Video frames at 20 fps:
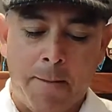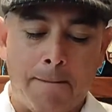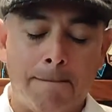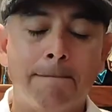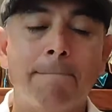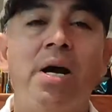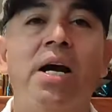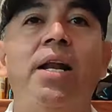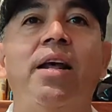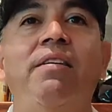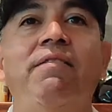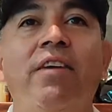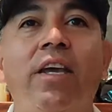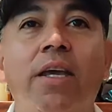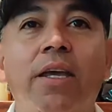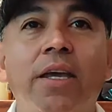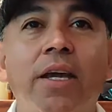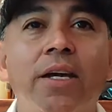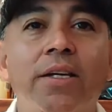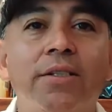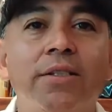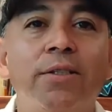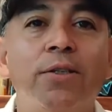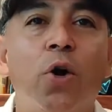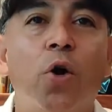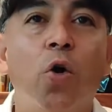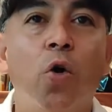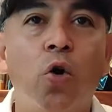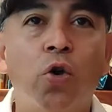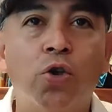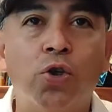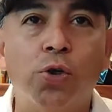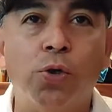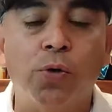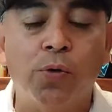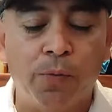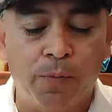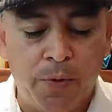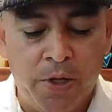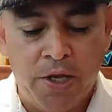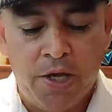Maravillas 8.